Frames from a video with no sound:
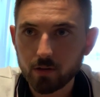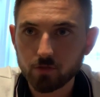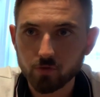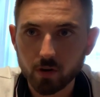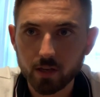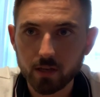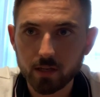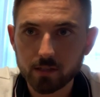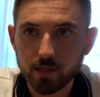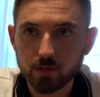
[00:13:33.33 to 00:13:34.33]

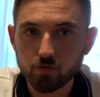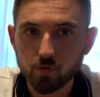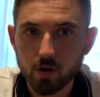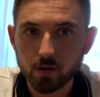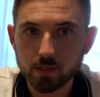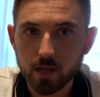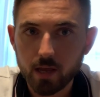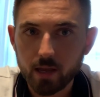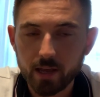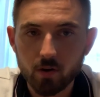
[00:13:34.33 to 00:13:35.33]
drunkenness and drugs
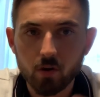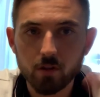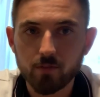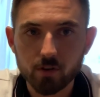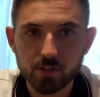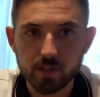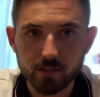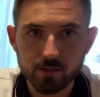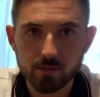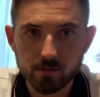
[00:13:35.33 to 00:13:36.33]
and all of our
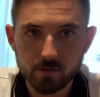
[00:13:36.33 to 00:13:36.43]
sins.